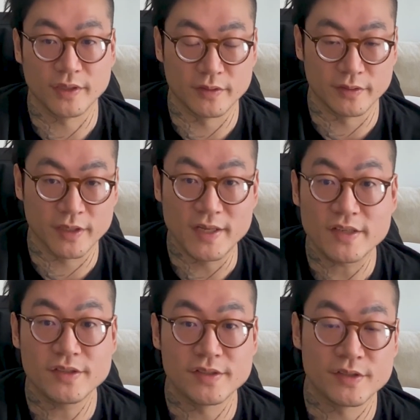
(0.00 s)
the
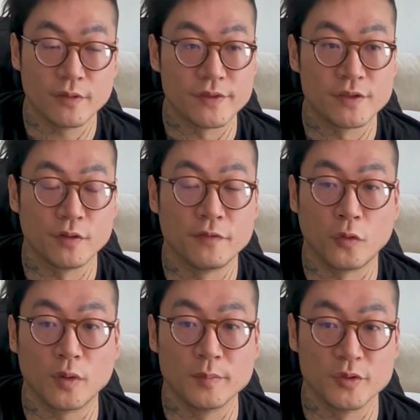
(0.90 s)
connection itself is still
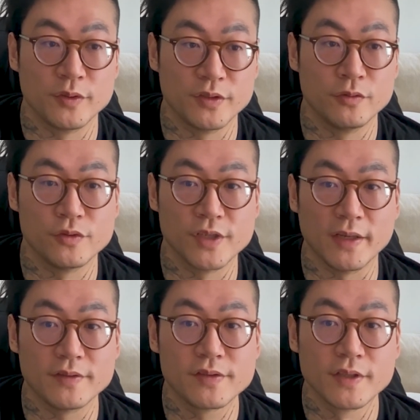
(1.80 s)
formed between the two
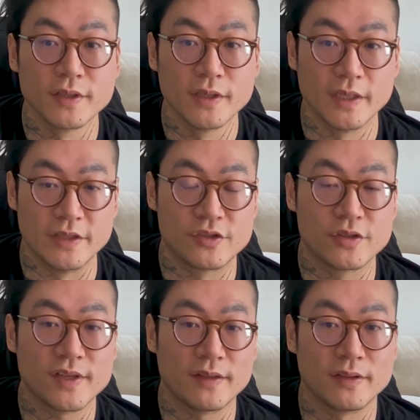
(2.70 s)
chains. It's
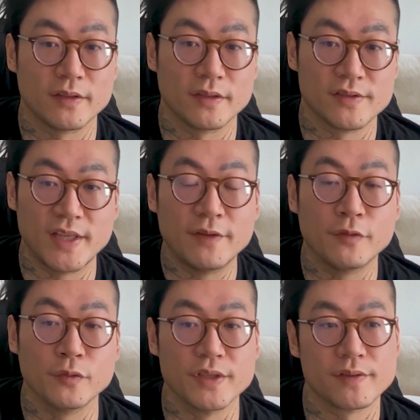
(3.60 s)
just that the
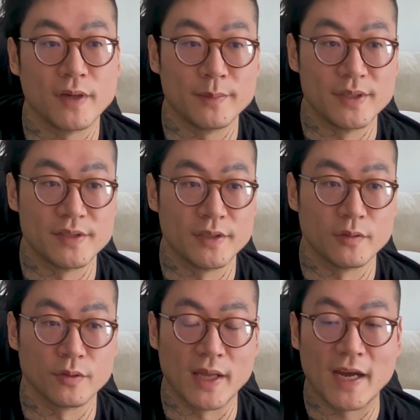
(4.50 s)
statefulness of
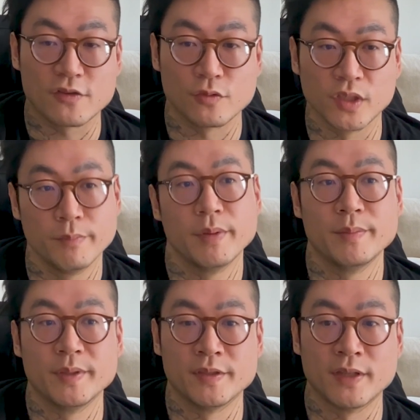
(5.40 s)
IBC or the actual
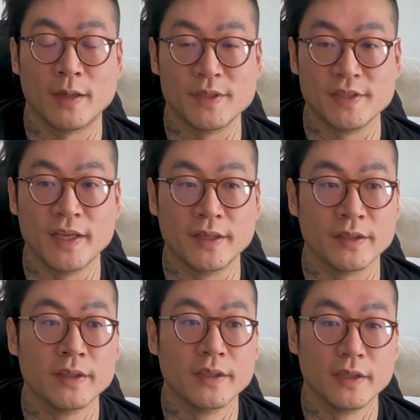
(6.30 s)
commitment to the IBC
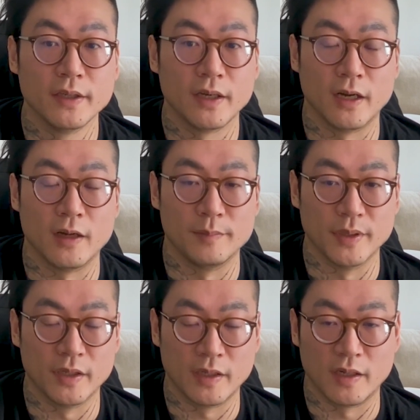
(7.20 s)
data
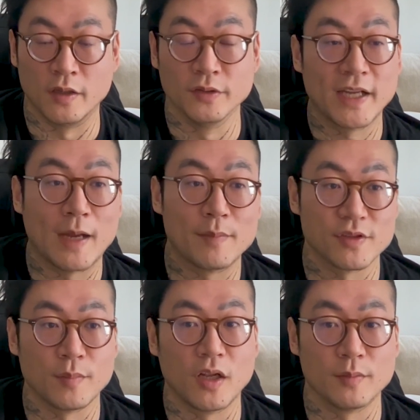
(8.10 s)
only happens
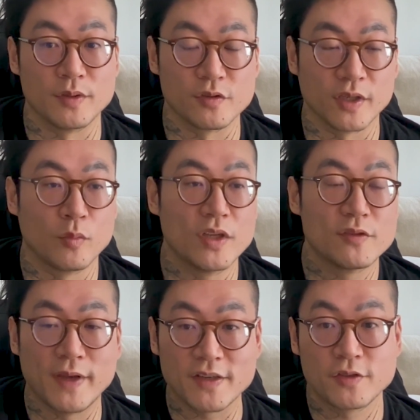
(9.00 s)
on Polymer. So like once
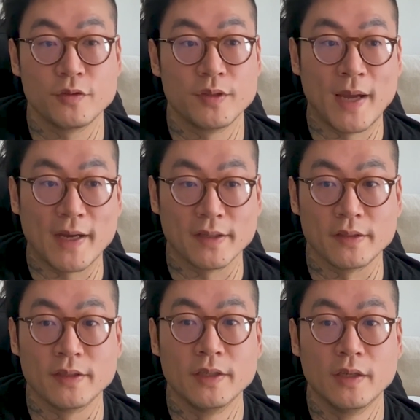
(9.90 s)
we've executed the
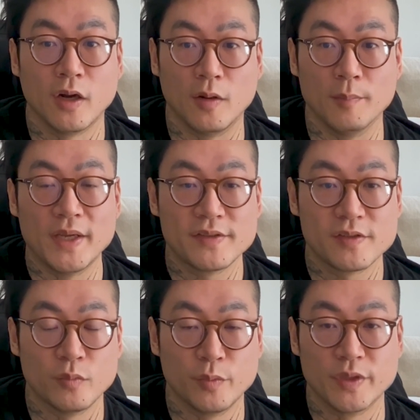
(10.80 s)
packet on
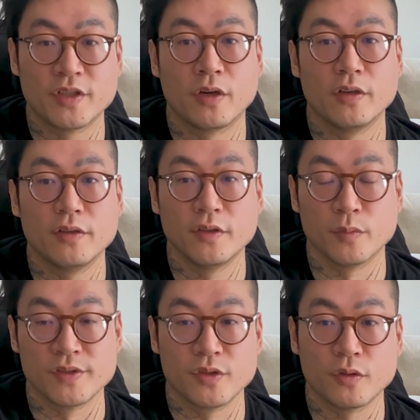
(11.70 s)
Base, we return the
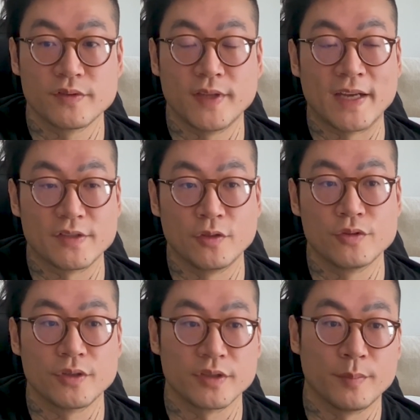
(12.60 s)
results of the
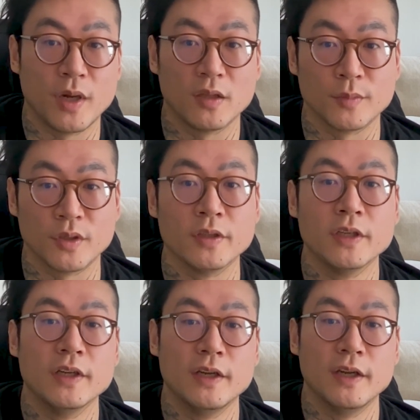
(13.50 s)
execution onto Polymer,
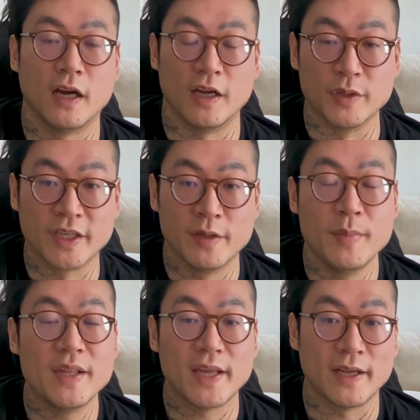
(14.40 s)
and we
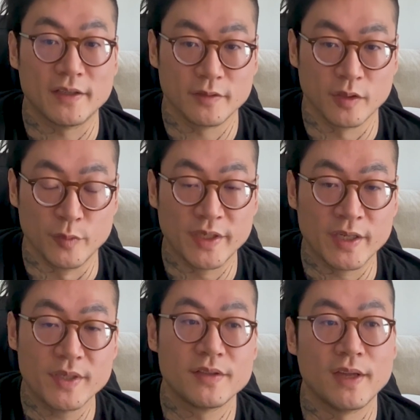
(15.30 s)
commit
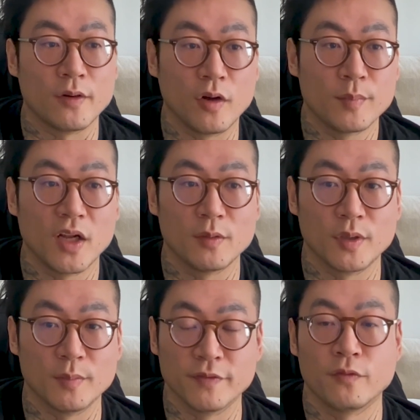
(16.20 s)
to that on
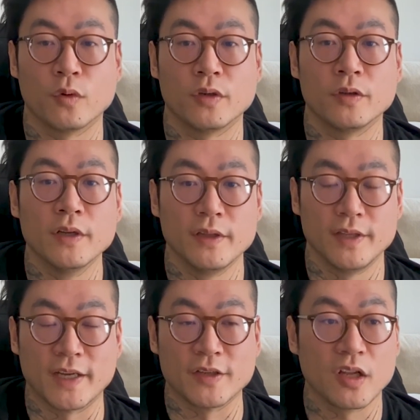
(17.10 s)
Polymer before
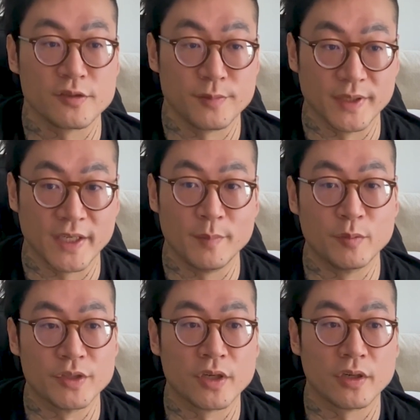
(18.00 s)
the acknowledgement can be
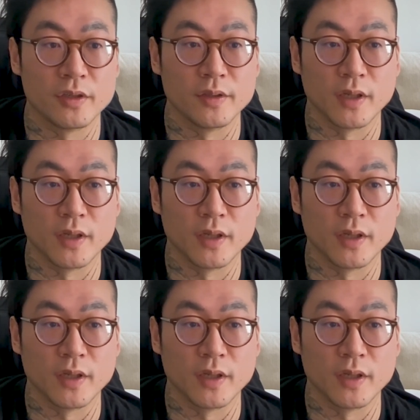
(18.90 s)
returned